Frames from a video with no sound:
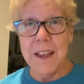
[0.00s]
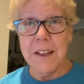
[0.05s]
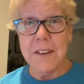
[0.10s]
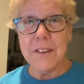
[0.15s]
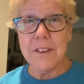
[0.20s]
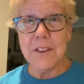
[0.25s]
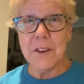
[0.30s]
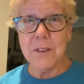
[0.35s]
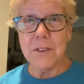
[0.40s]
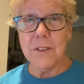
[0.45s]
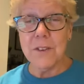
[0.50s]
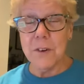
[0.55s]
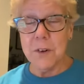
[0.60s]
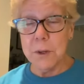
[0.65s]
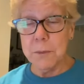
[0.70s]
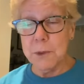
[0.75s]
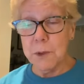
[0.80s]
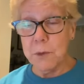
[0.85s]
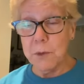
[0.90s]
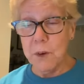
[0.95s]
So
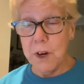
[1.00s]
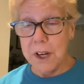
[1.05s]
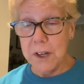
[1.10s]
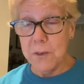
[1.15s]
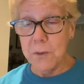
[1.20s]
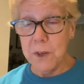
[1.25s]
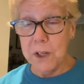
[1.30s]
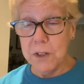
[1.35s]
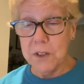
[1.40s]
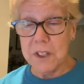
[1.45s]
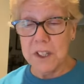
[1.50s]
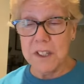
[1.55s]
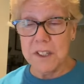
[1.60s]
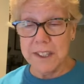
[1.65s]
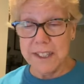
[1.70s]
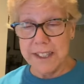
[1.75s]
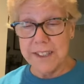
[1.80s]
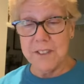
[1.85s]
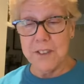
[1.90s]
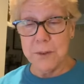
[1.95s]
Norman Rockwell
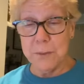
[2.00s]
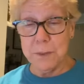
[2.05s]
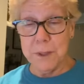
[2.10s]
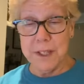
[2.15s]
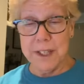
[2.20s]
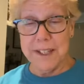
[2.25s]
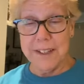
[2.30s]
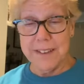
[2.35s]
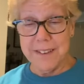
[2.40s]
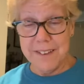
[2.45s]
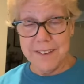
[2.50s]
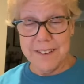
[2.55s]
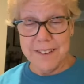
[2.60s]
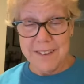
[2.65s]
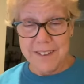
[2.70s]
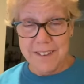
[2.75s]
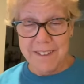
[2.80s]
collector plates.